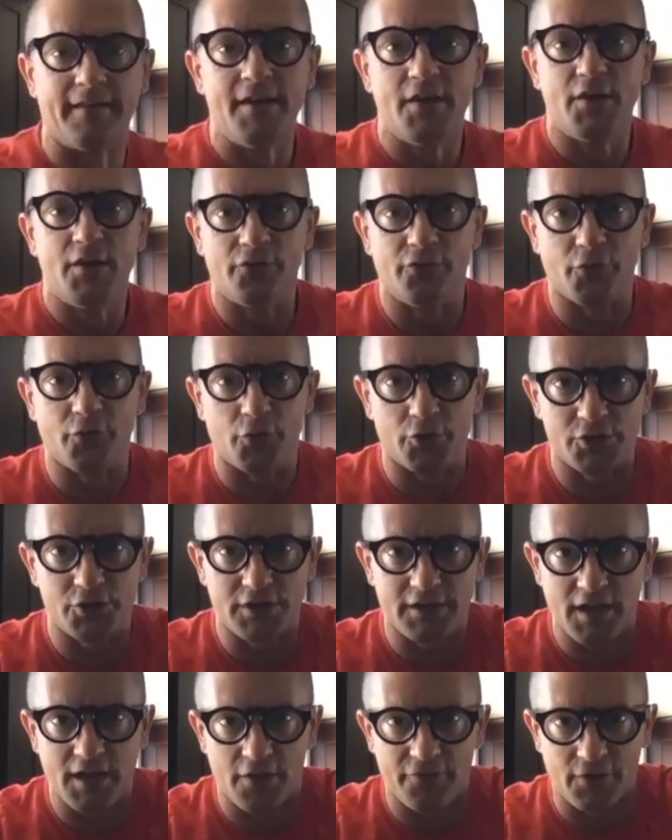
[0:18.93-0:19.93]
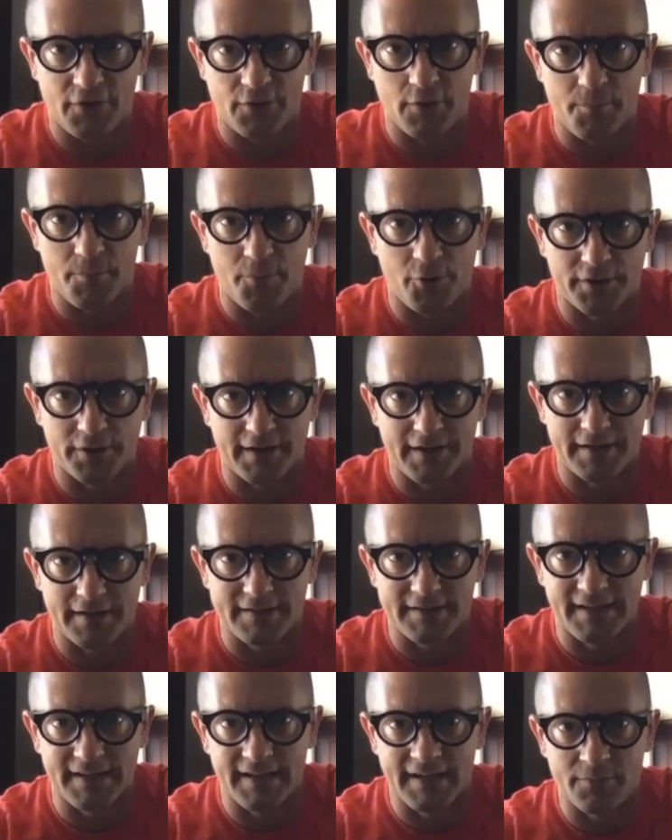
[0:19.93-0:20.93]
version here of our podcast,
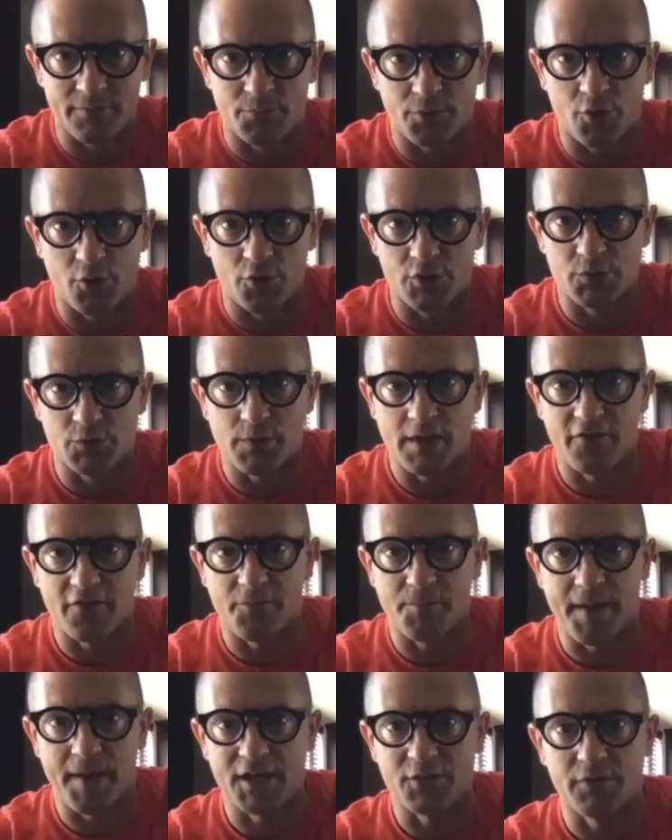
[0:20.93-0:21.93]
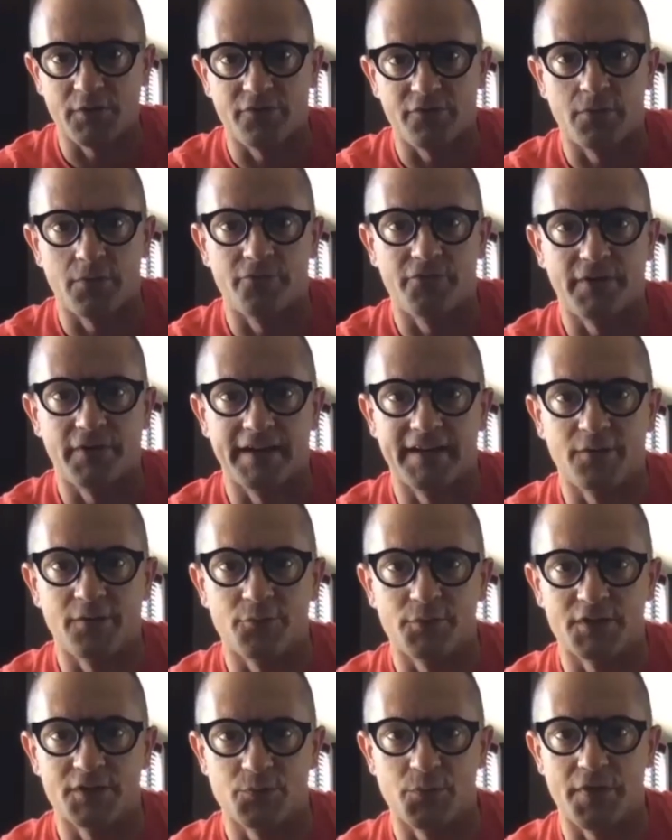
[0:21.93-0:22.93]
again, because we have Patrick from Fine
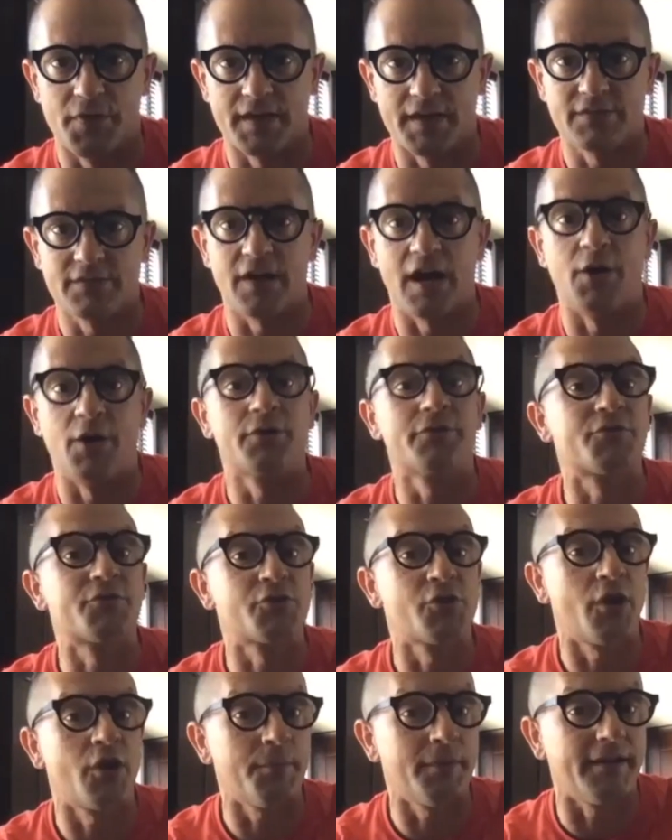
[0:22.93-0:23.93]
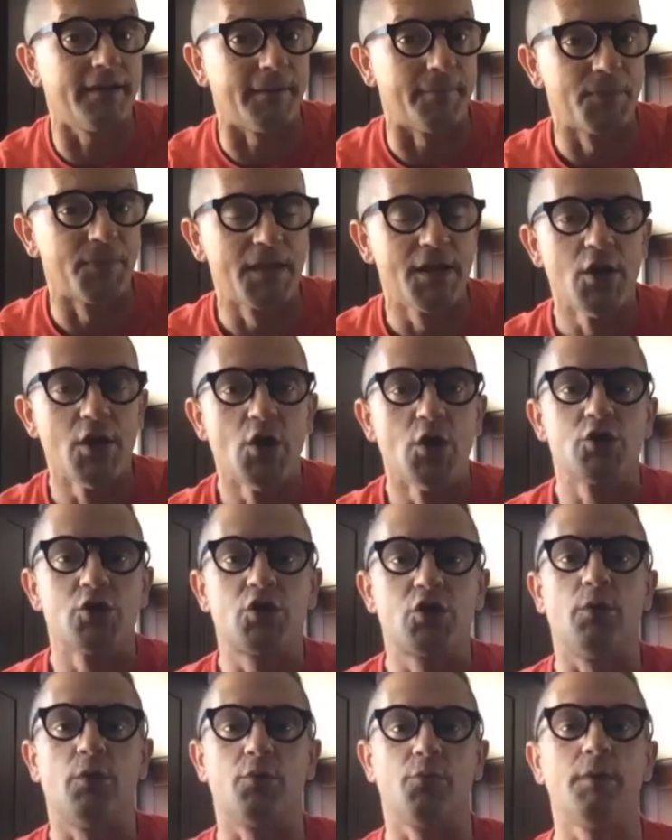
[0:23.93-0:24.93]
Liquids with us out of Germany. So
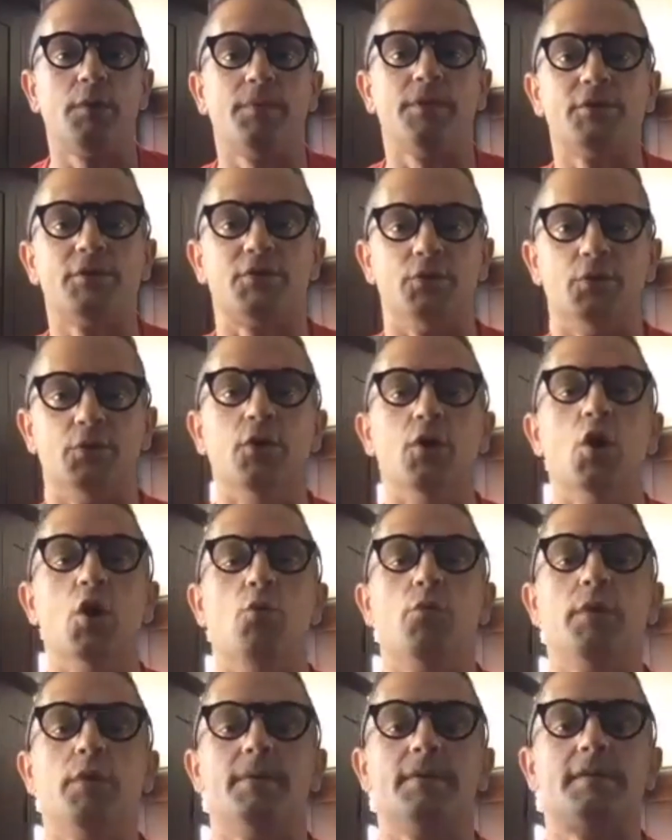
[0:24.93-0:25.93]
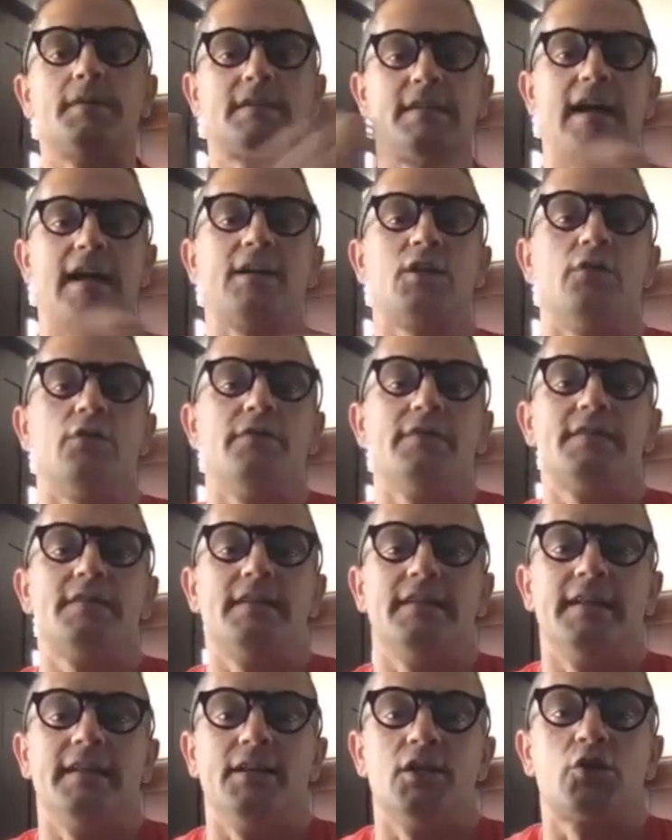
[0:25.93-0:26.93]
what we will do, we will start obviously in
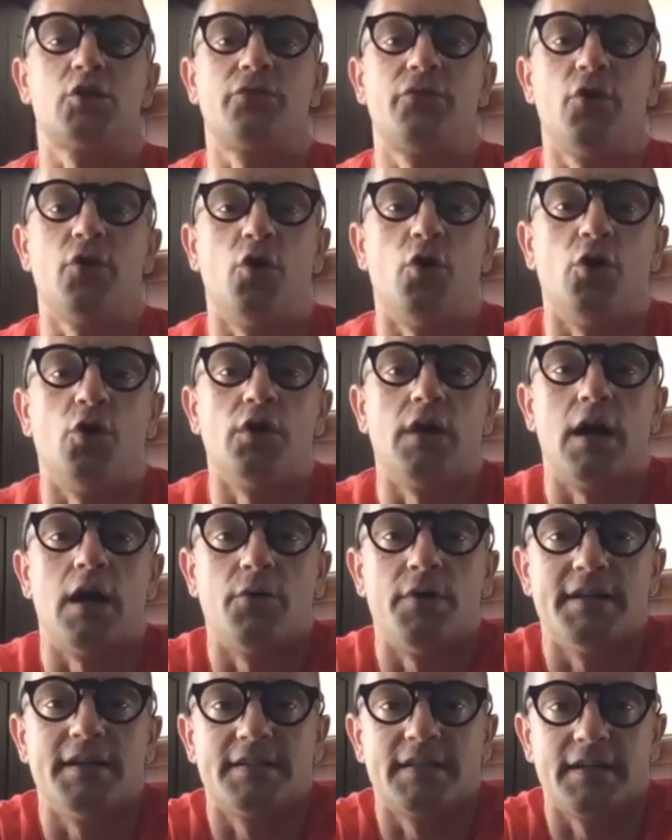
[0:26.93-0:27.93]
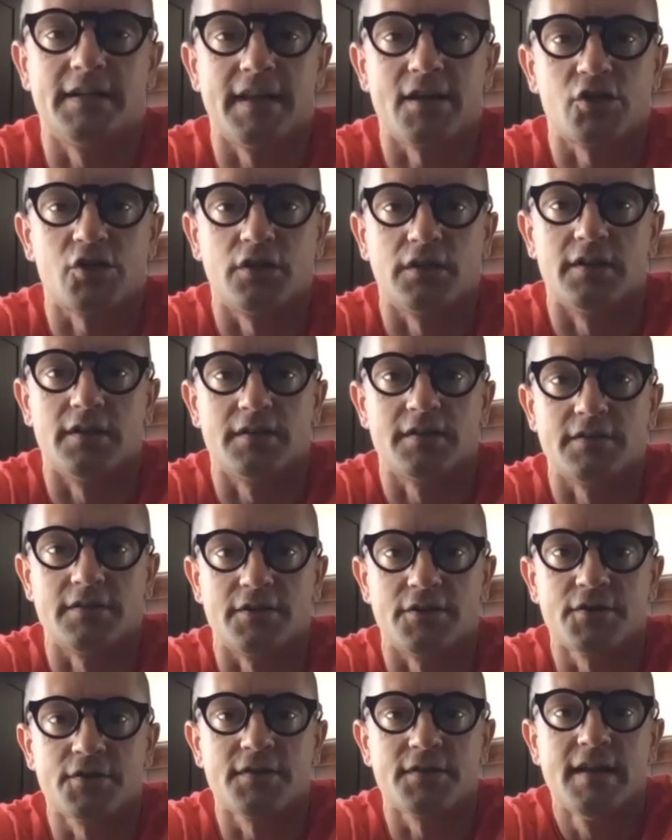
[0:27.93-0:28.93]
English for all our international
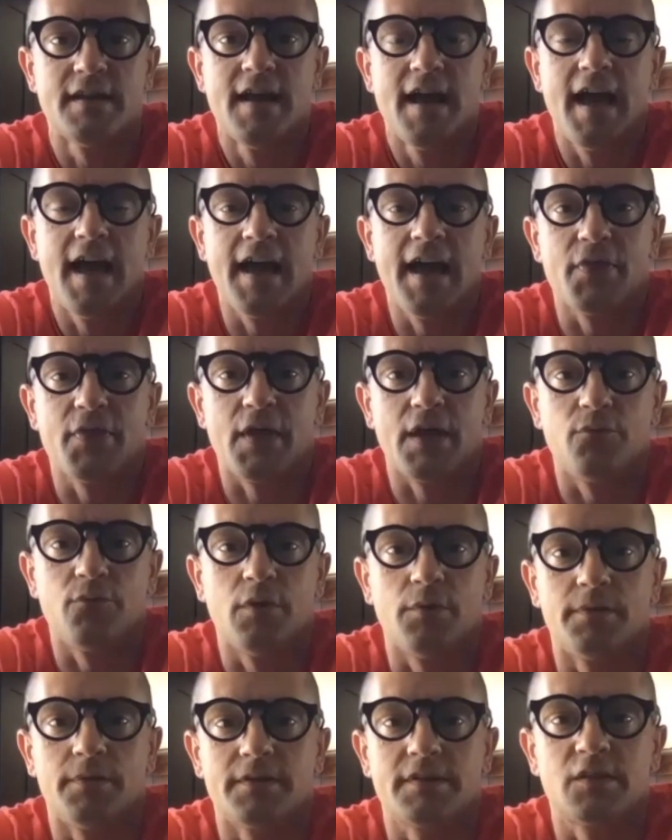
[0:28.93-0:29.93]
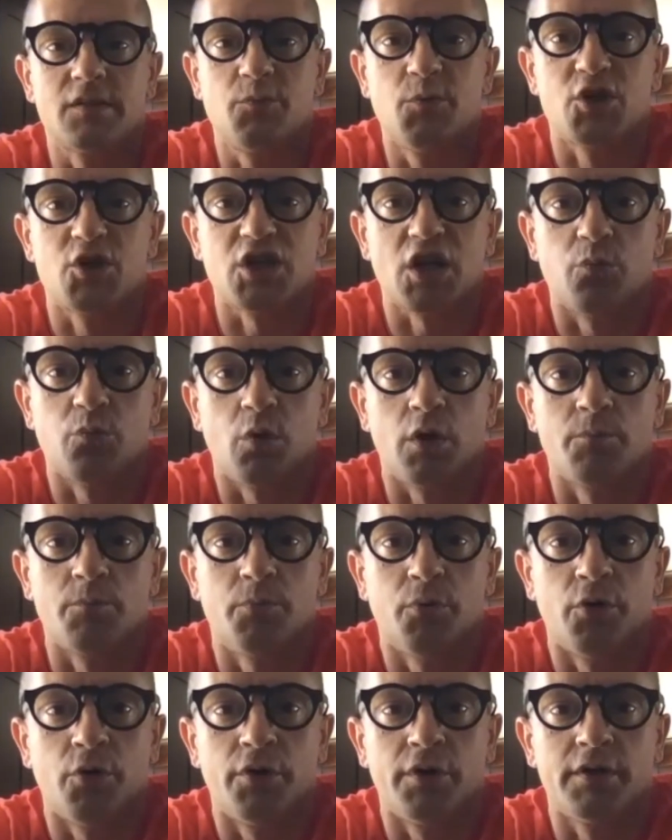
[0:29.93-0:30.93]
listeners, and then we will switch at one
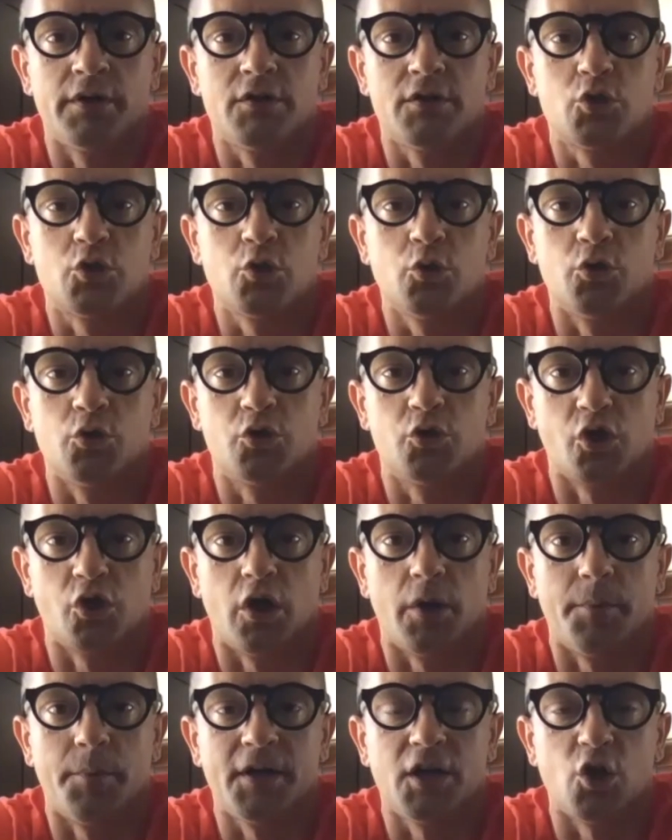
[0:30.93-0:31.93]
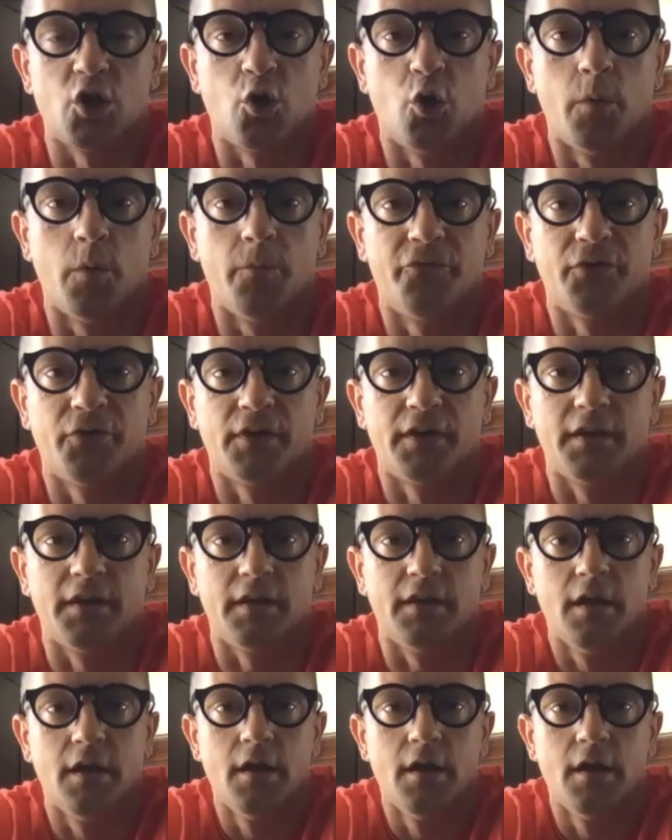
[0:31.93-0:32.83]
point to German, and hopefully